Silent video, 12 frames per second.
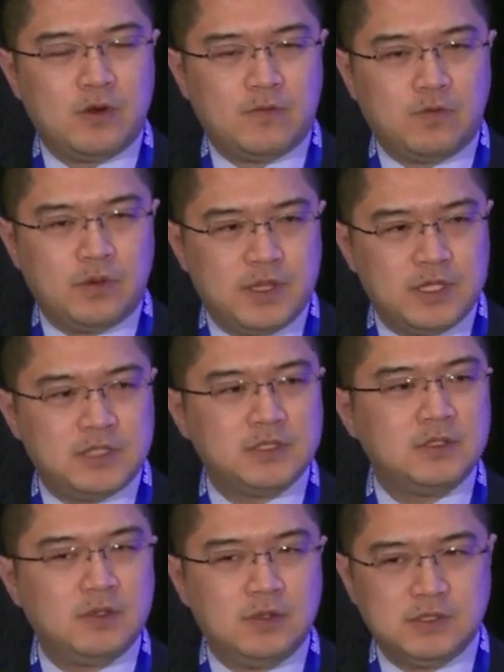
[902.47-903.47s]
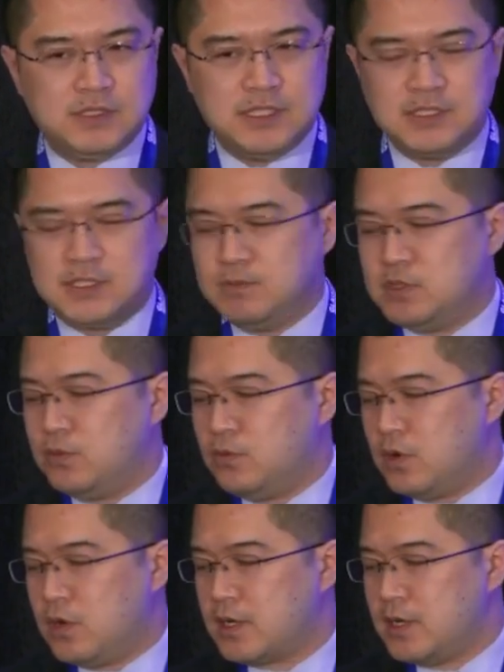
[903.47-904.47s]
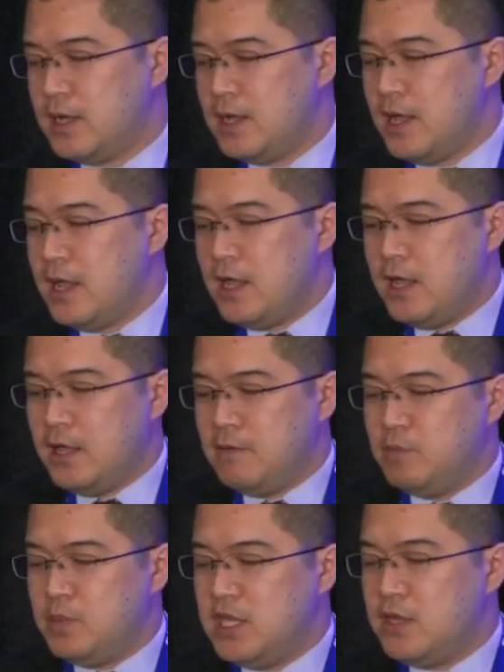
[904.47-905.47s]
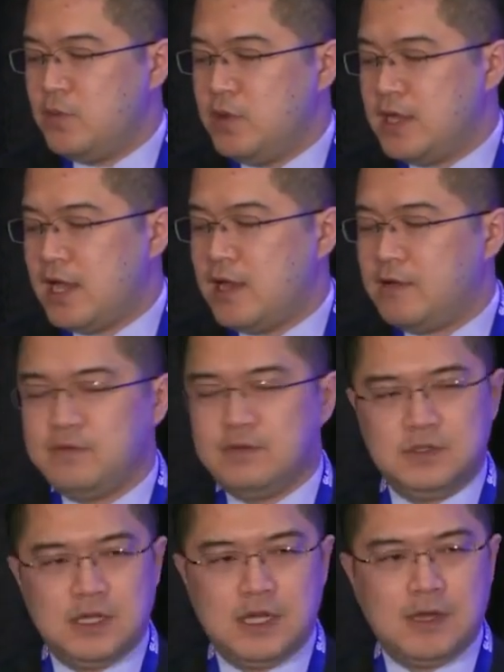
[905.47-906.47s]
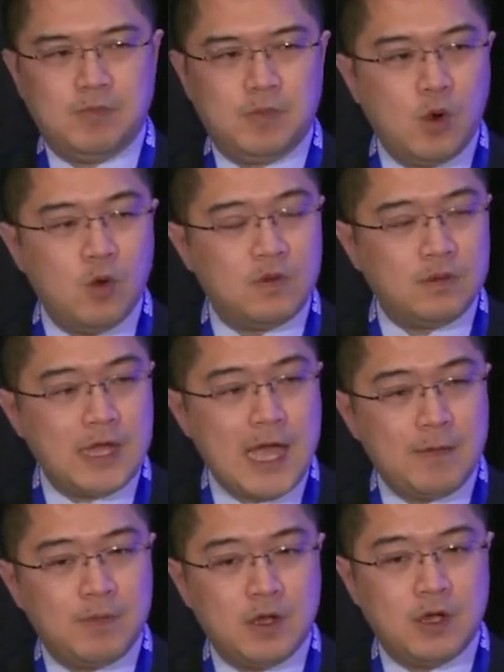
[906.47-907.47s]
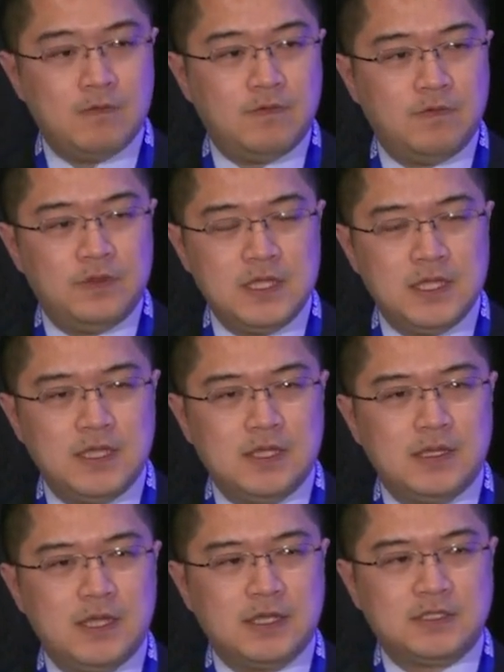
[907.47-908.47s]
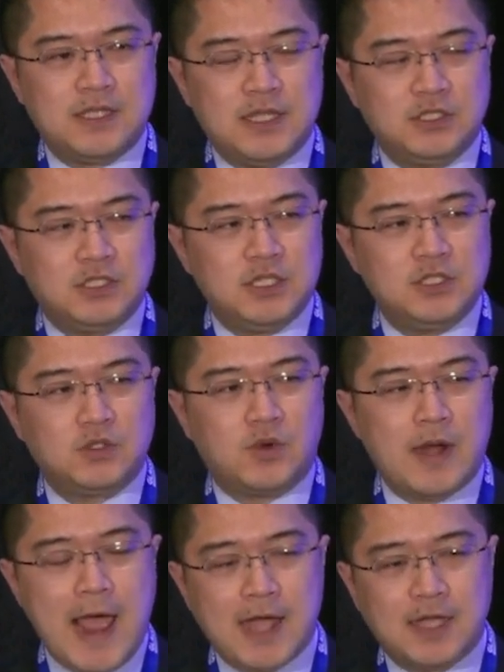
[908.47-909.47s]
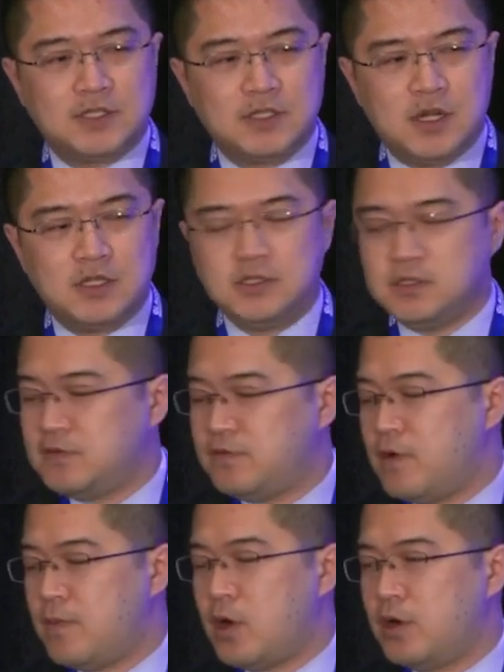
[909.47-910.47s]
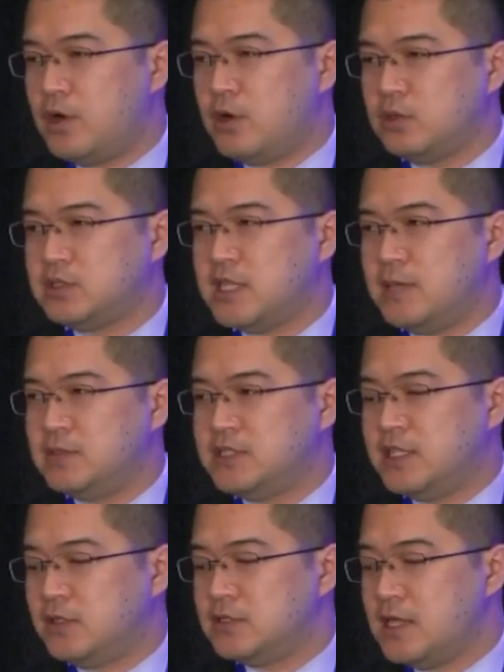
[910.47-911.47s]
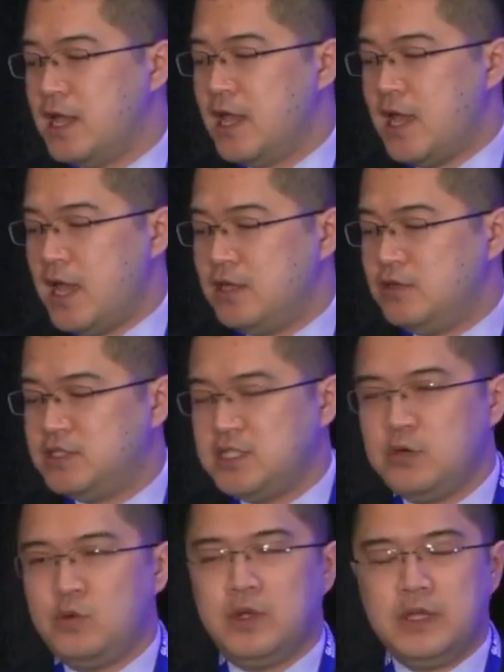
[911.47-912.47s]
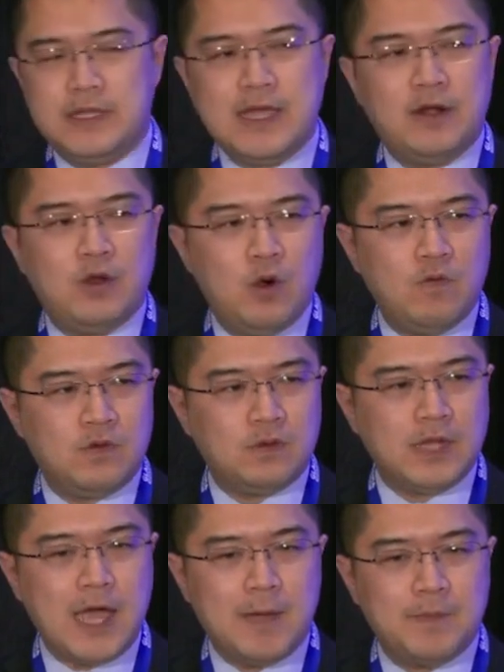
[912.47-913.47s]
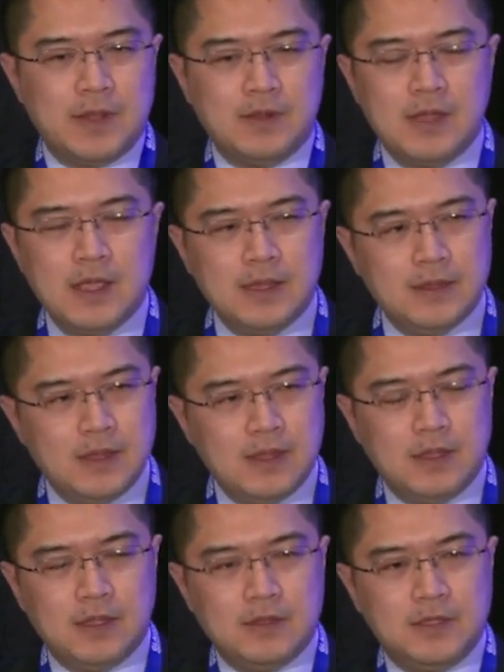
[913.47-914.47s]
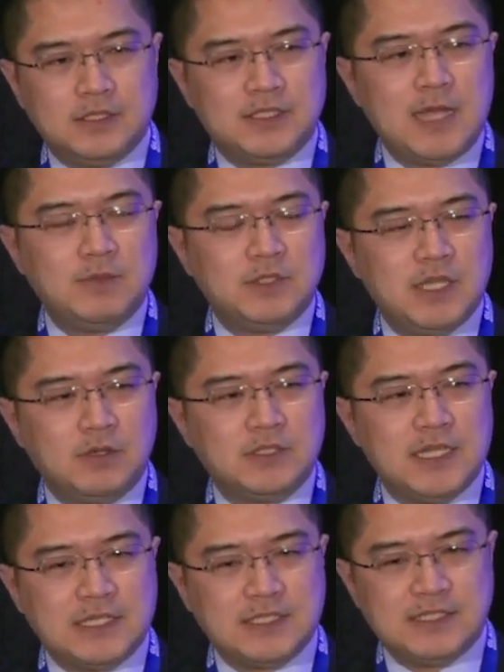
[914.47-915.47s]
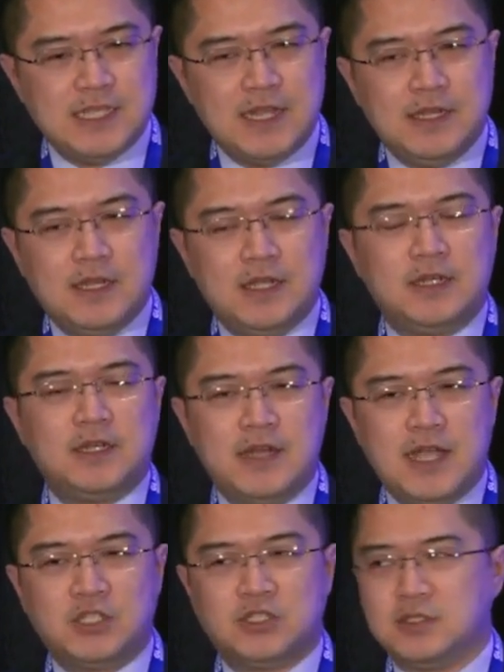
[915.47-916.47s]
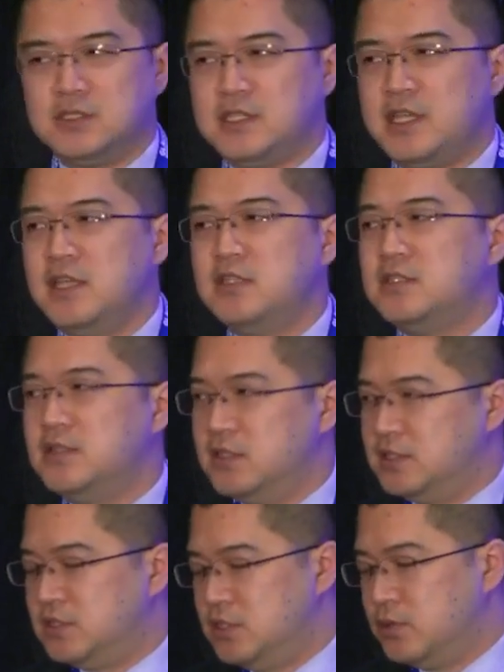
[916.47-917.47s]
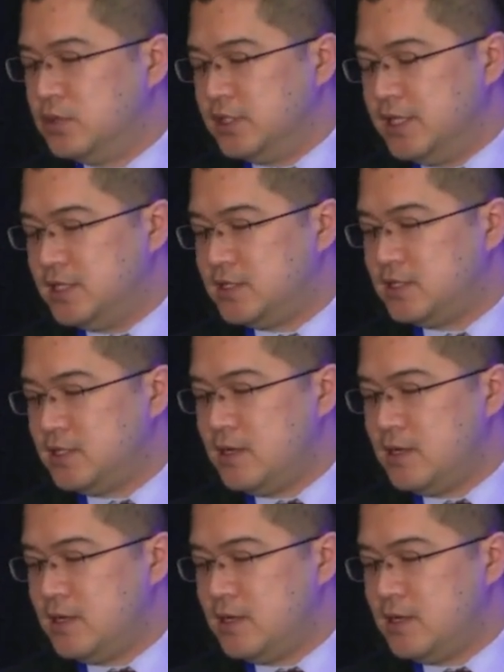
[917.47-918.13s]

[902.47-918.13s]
for this system to work. In B, we have um, overlap of the extensions or axons from our neural stem cells, and you see really that overlap and the, the stem cells extending connections into this nucleus.